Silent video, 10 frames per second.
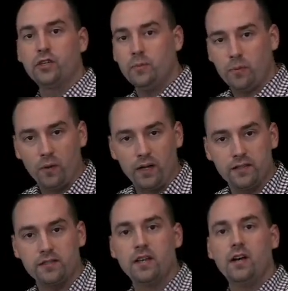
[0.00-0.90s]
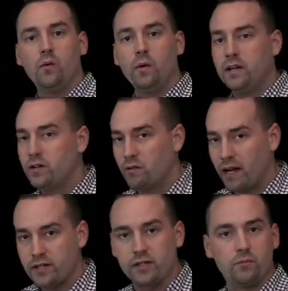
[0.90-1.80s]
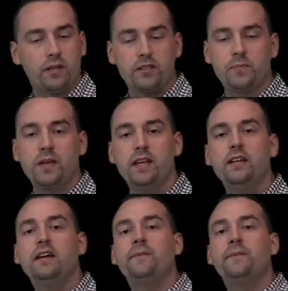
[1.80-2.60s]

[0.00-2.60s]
dew points, wind direction, wind speed.